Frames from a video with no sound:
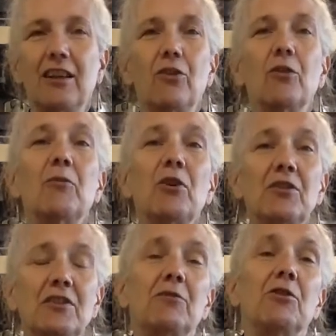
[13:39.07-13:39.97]
or
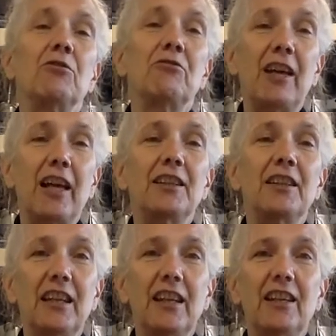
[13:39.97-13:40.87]
most of your fat
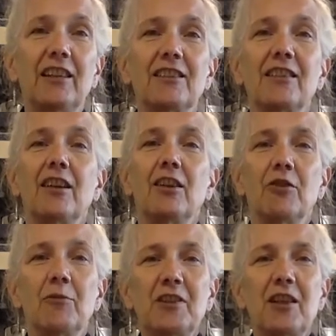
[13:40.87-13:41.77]
needs
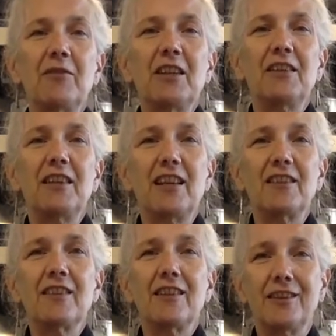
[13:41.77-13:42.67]
from something
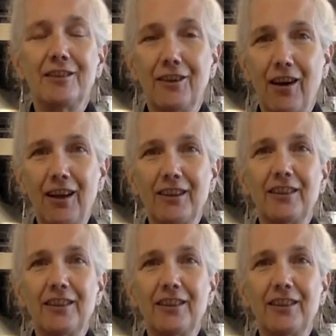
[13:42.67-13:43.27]
that's not